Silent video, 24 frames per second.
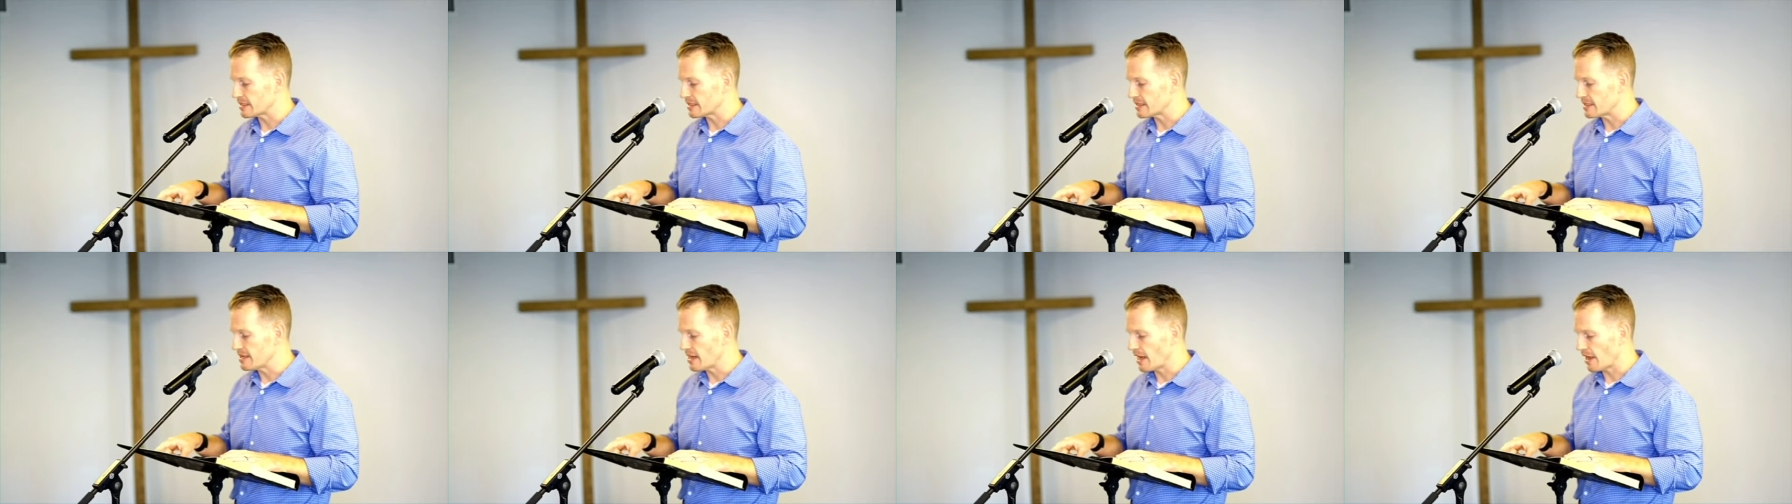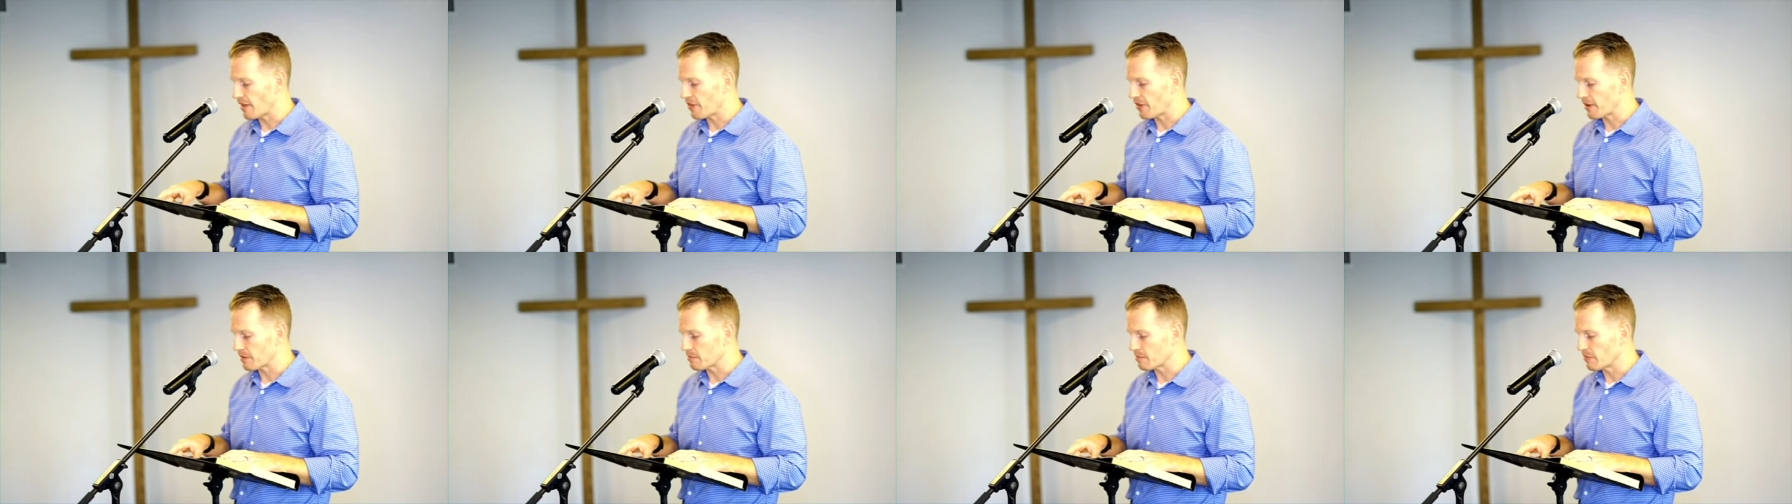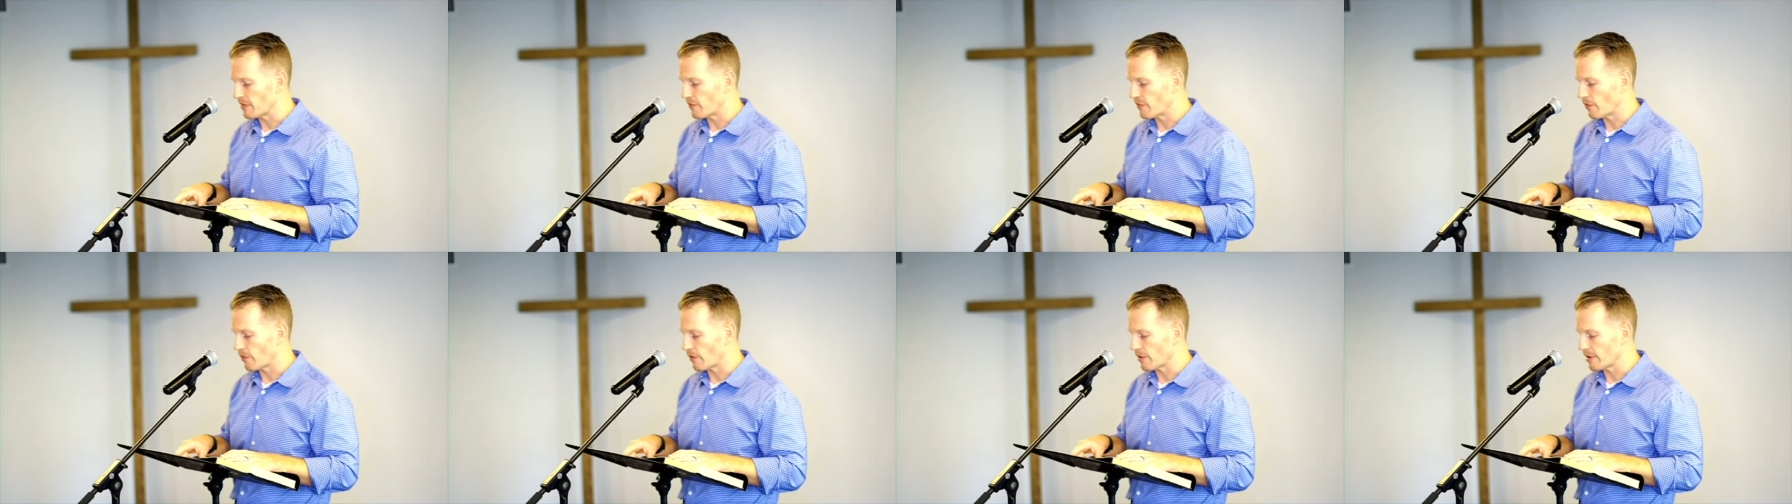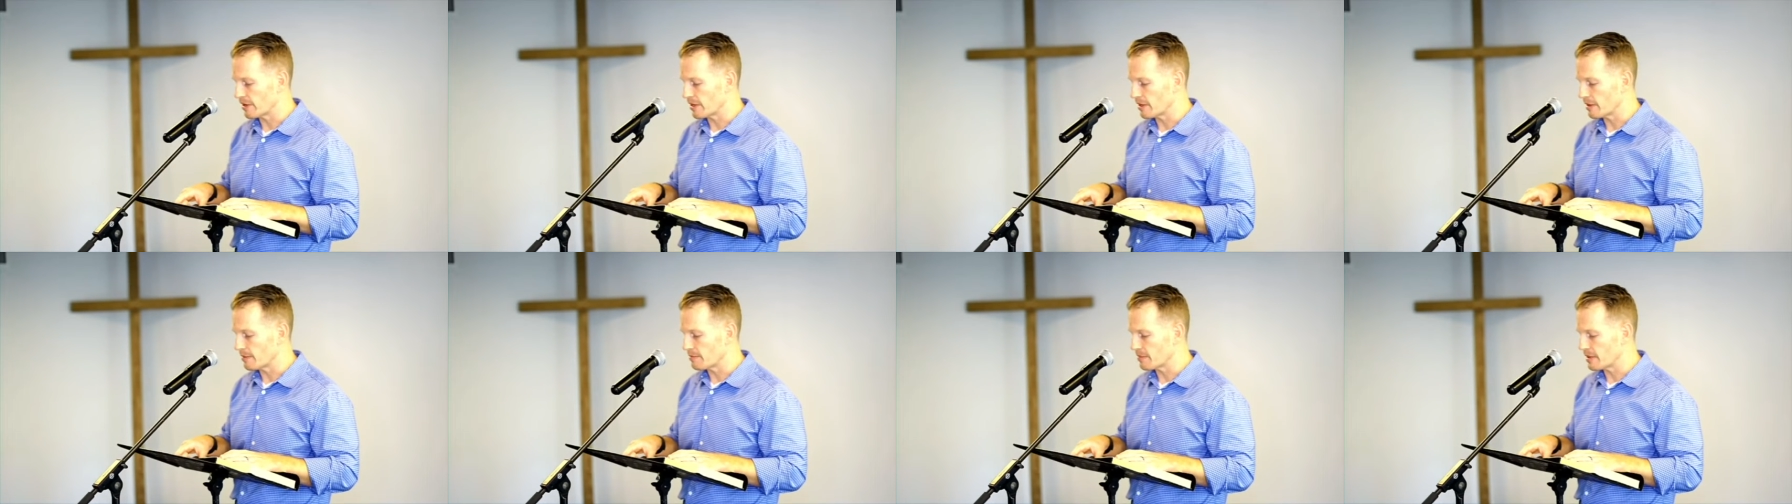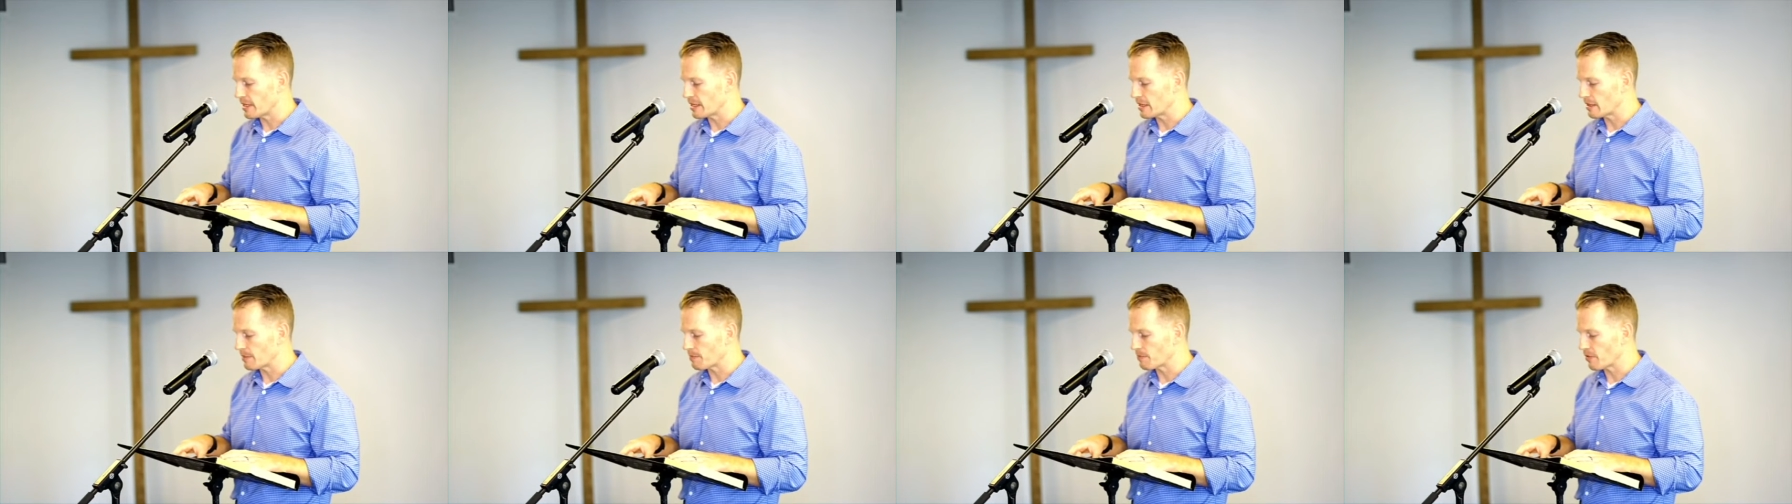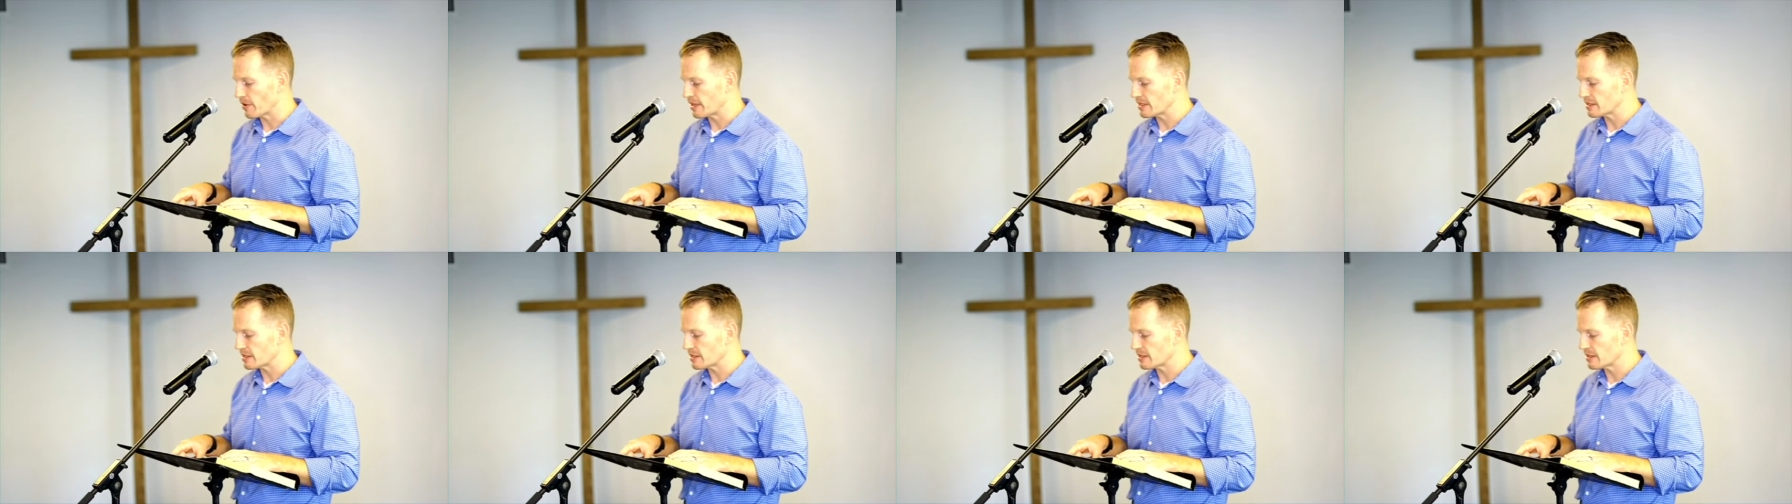nothing before him in the
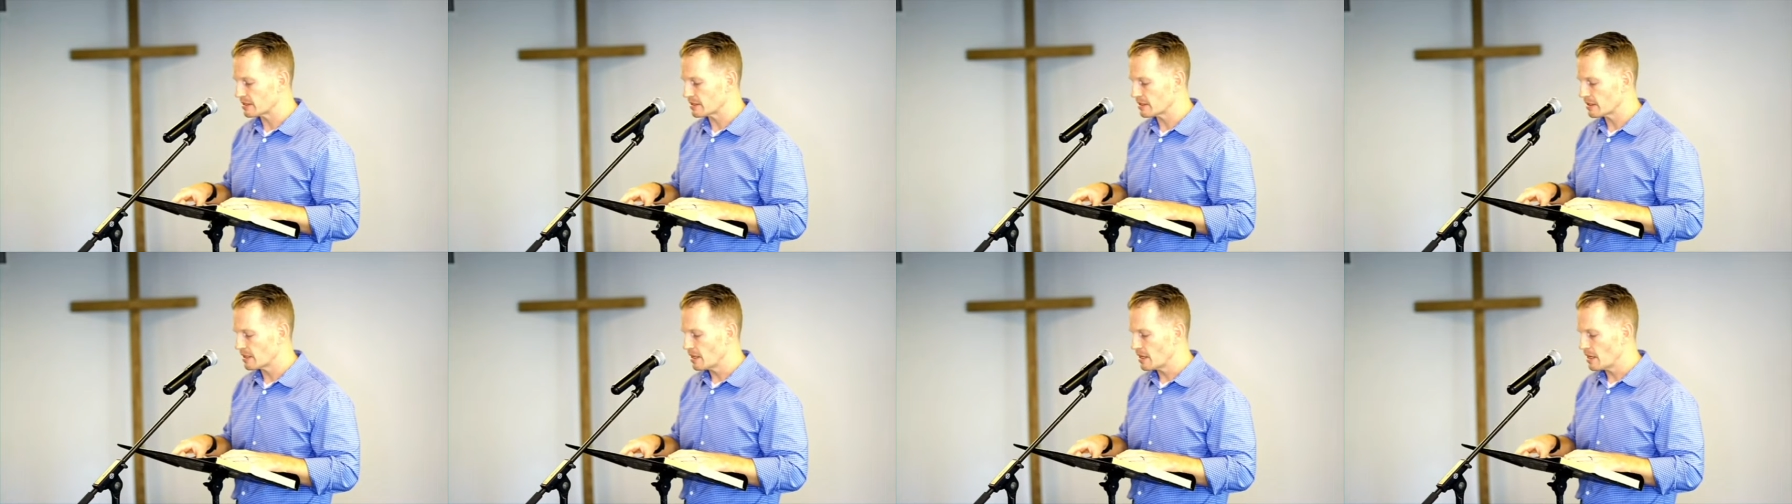presence